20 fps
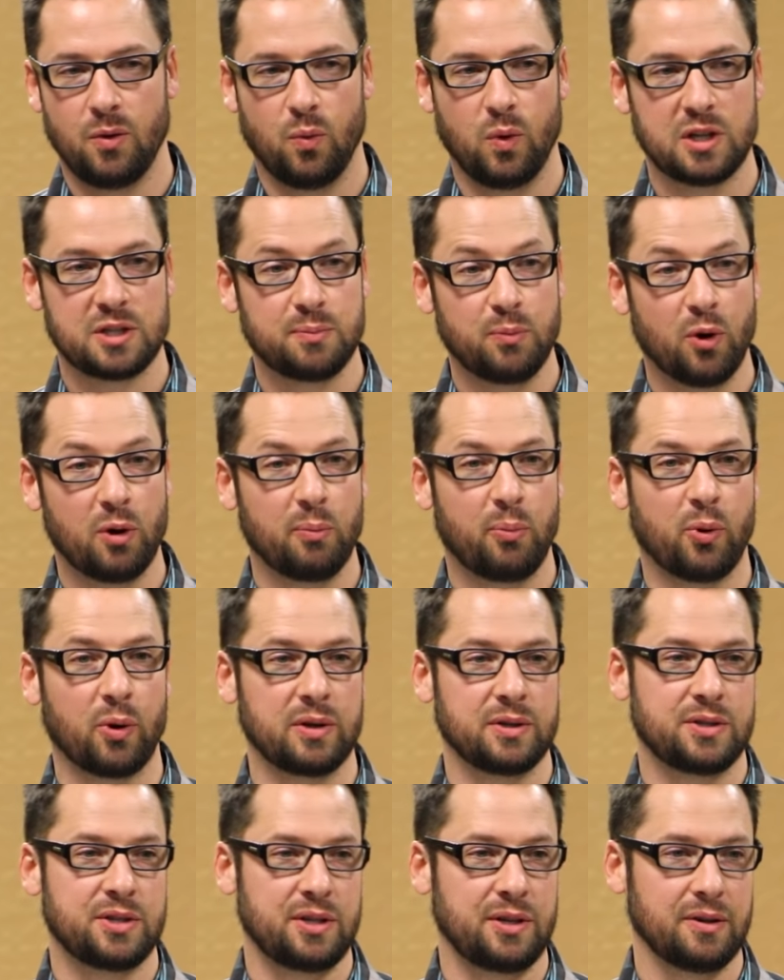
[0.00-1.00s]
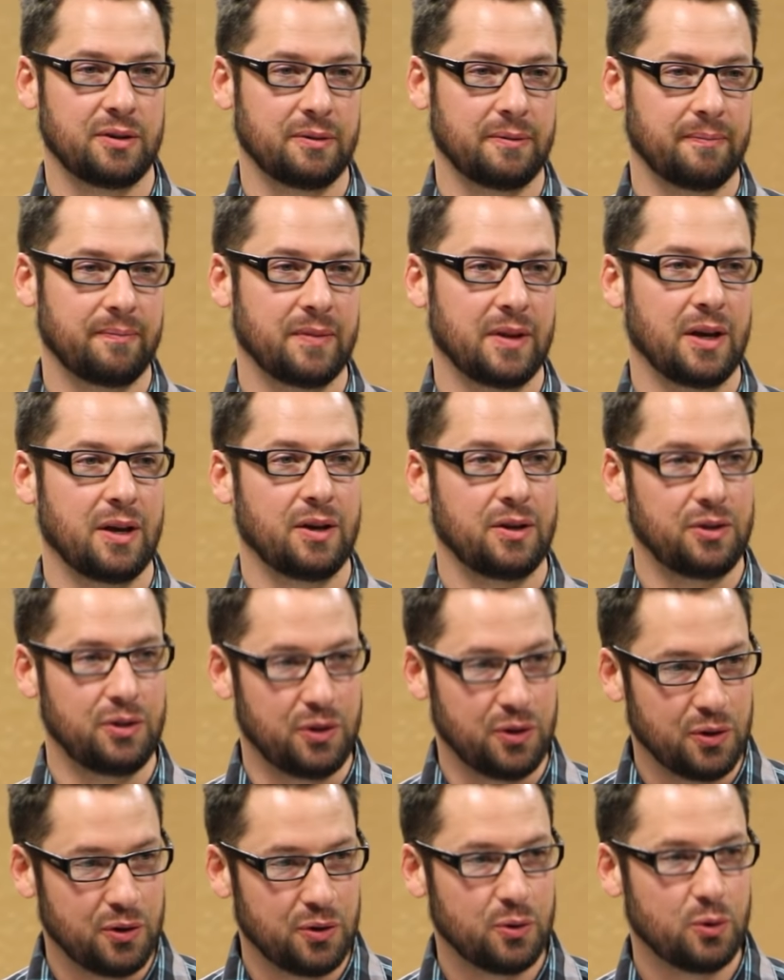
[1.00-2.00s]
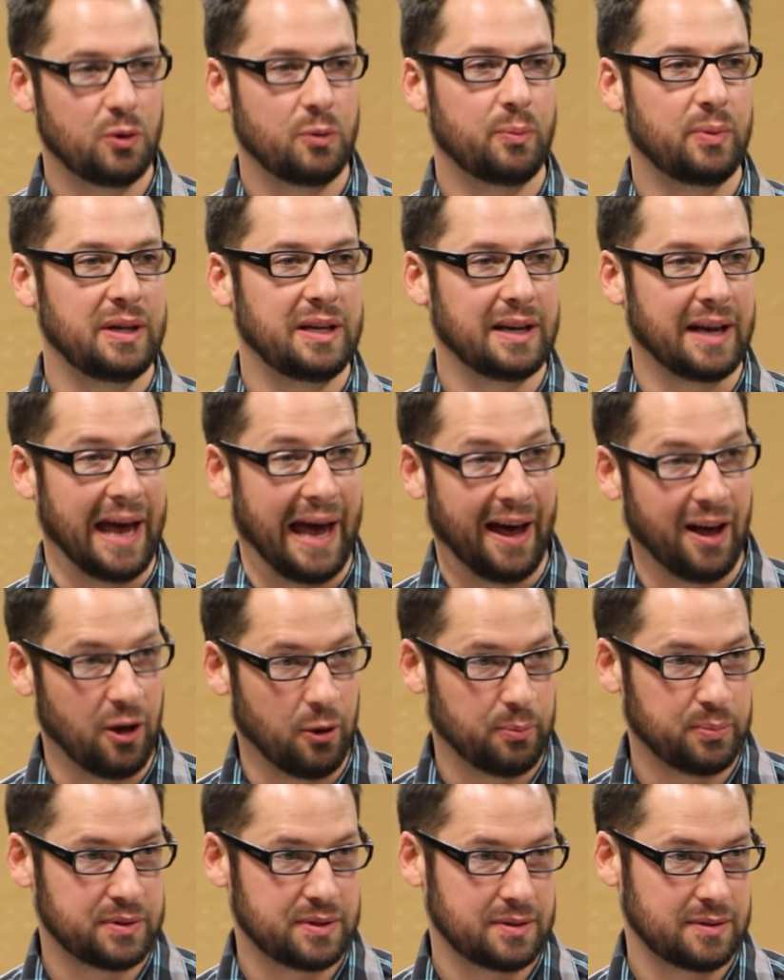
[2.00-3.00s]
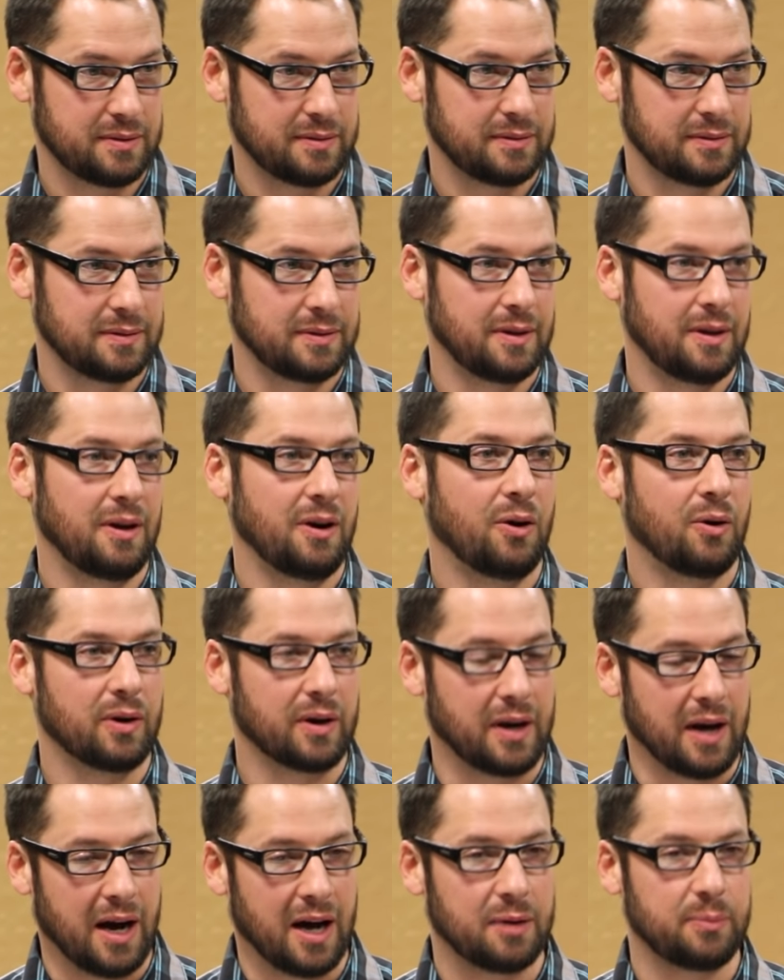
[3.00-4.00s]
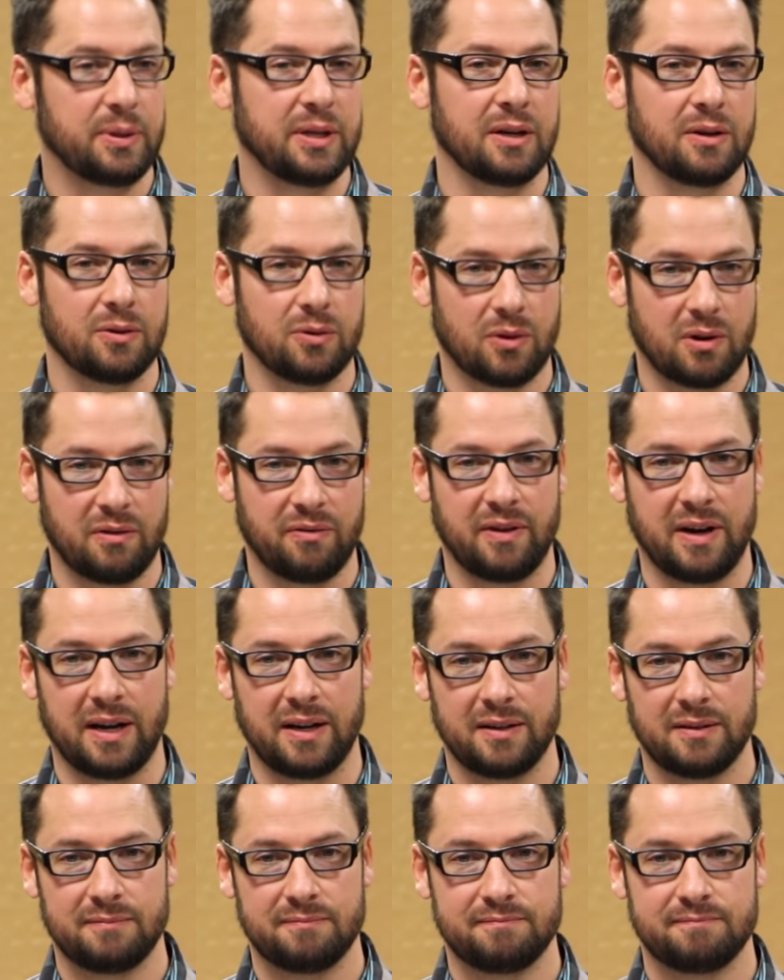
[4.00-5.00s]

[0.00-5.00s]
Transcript: What's more important to you? You being helped, or God being glorified?